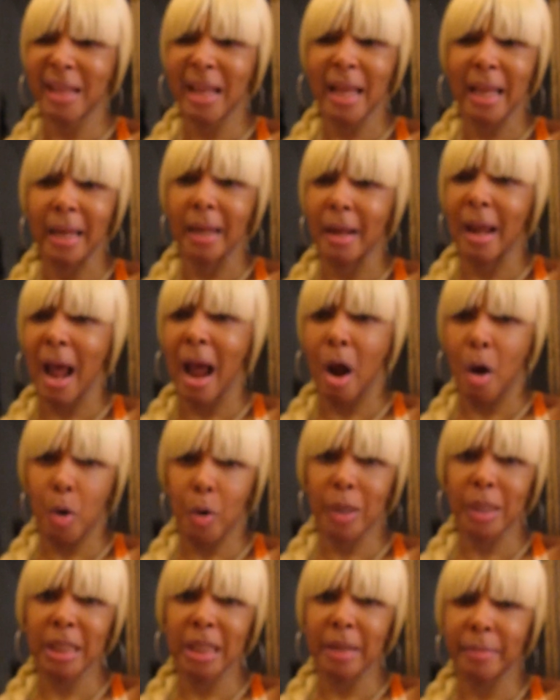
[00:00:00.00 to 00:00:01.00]
They got an
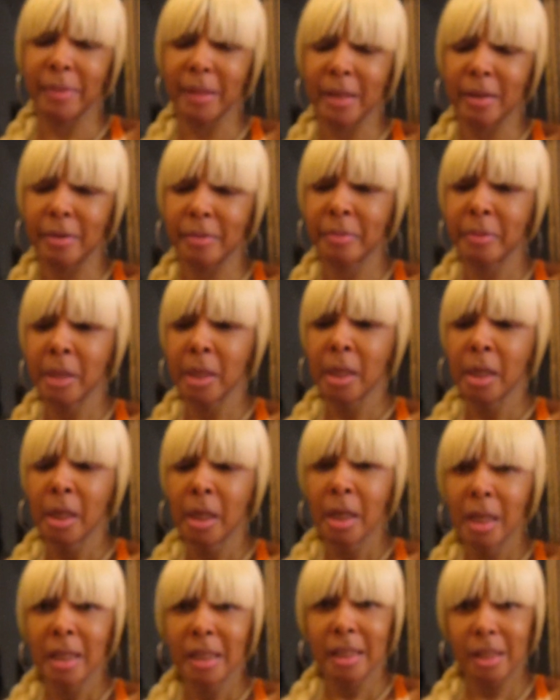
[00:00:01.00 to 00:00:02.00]
hour or something ago.
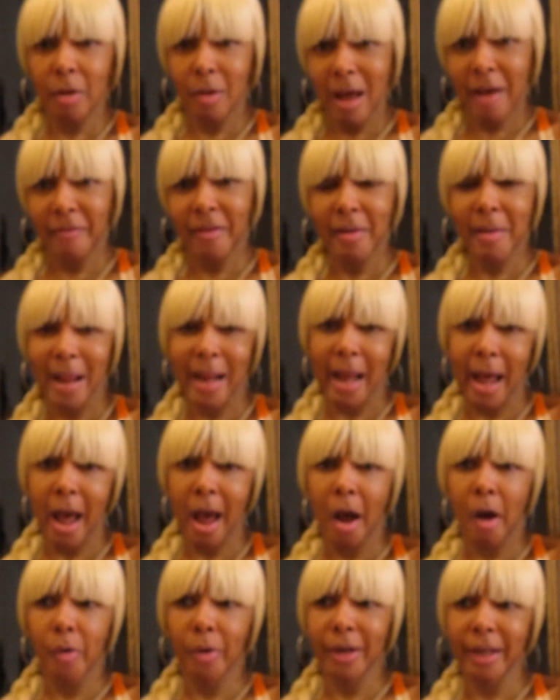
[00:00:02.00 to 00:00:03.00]
So I have like an
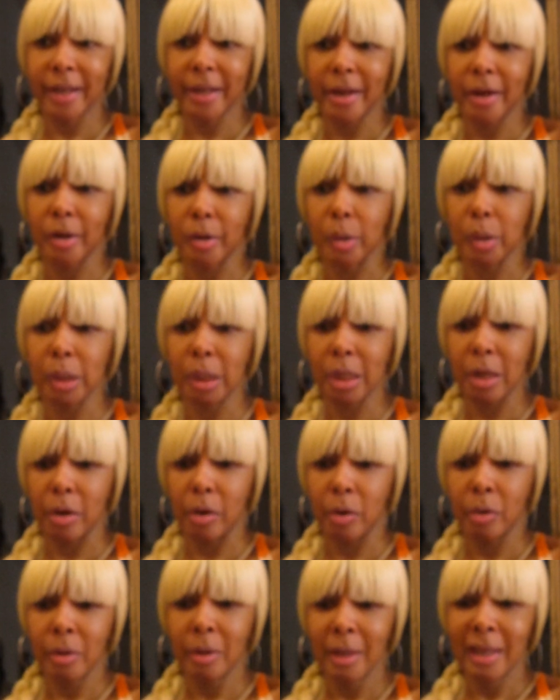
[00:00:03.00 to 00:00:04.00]
hour to go.
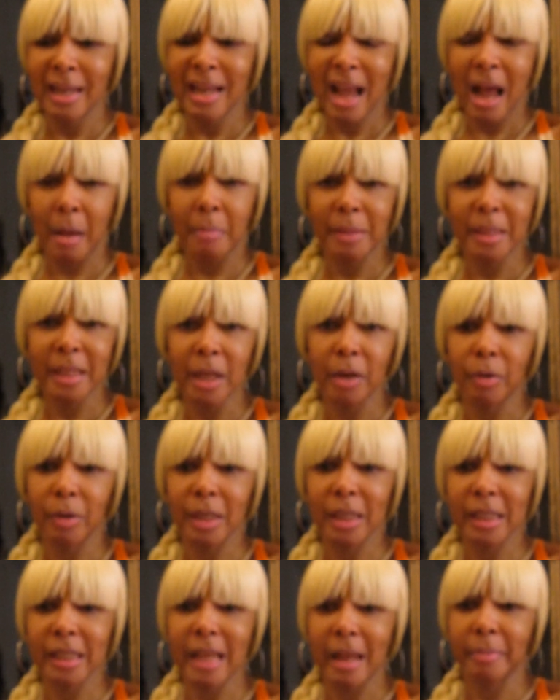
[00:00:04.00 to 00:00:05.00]
So I'm sitting
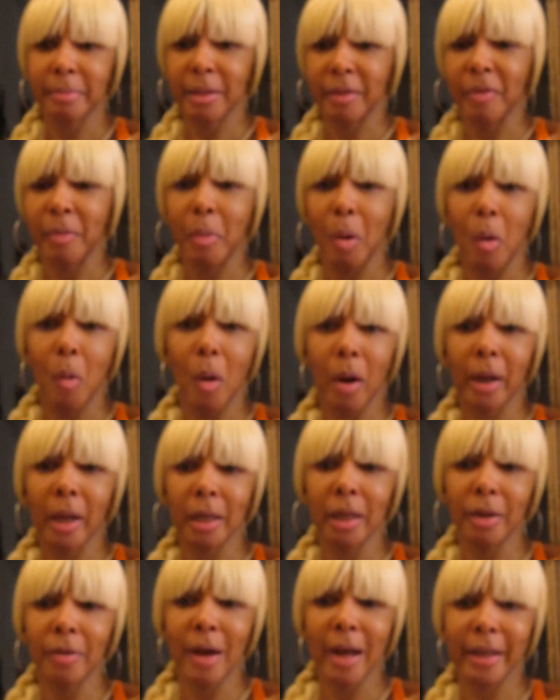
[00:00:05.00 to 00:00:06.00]
on the steps and people are
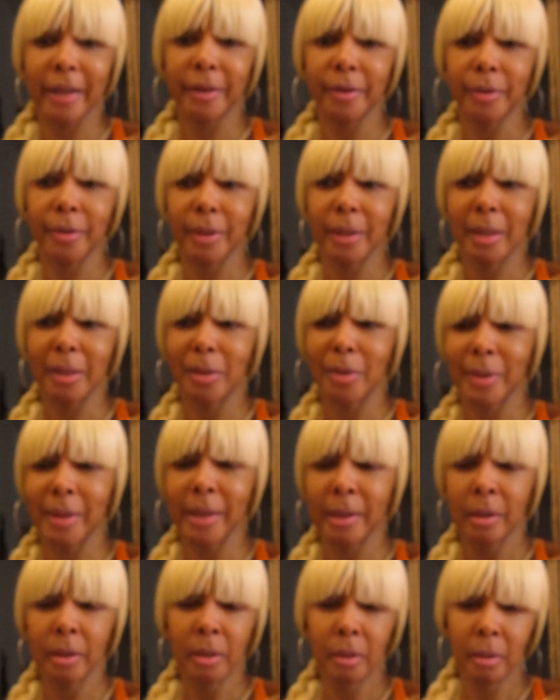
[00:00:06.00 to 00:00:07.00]
Hello, how you doing? Hello,
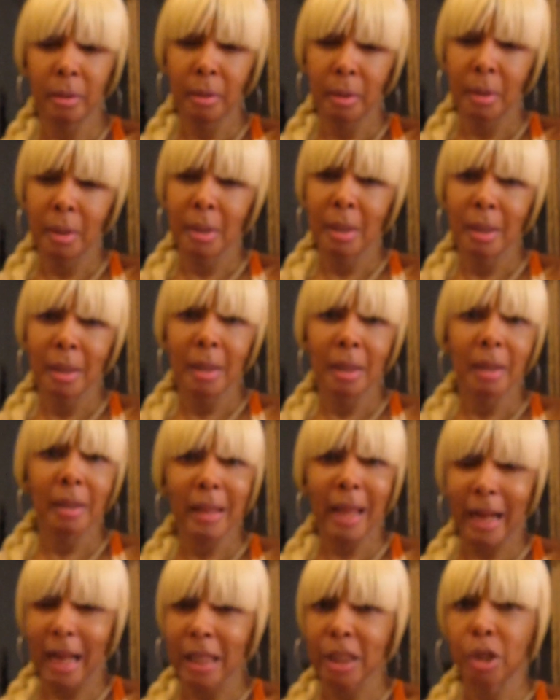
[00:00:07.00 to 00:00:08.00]
you.
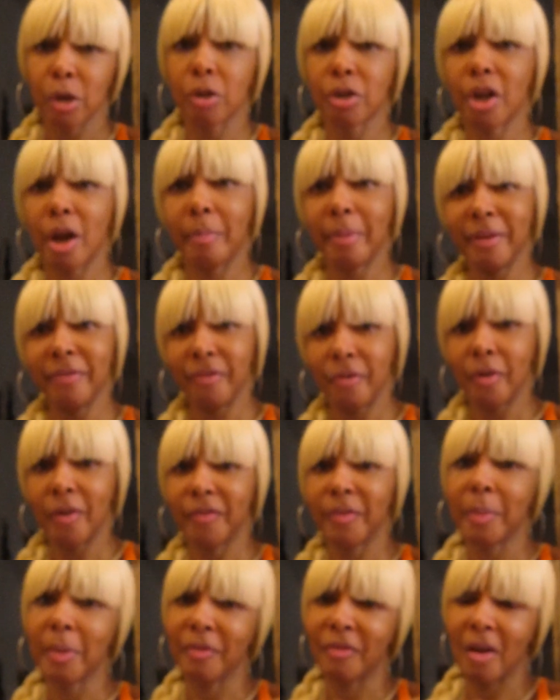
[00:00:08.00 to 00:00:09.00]
Like I told y'all before,
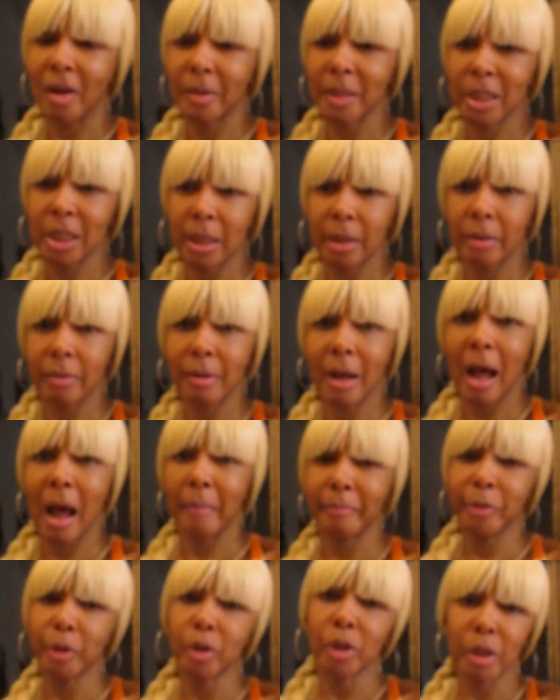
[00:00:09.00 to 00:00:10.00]
if you've been following the channel,
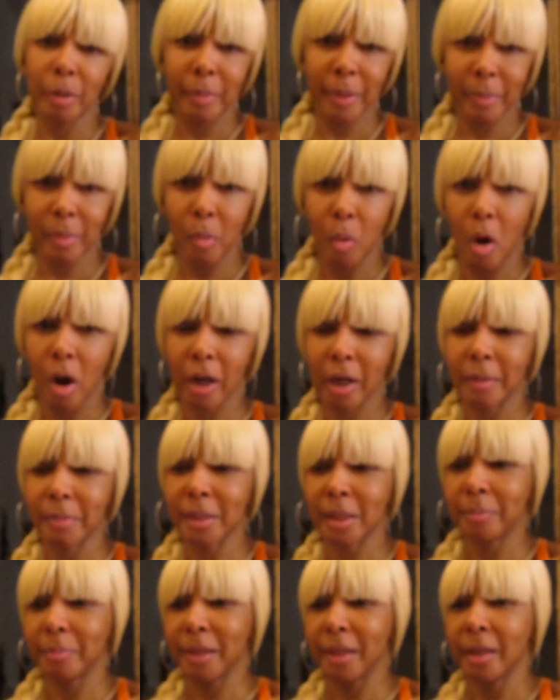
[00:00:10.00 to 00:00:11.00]
I'm used to people walking
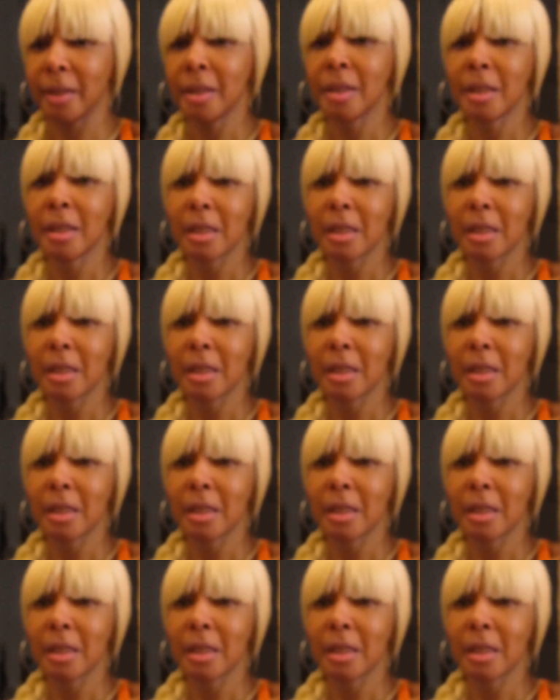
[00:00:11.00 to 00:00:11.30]
up to me.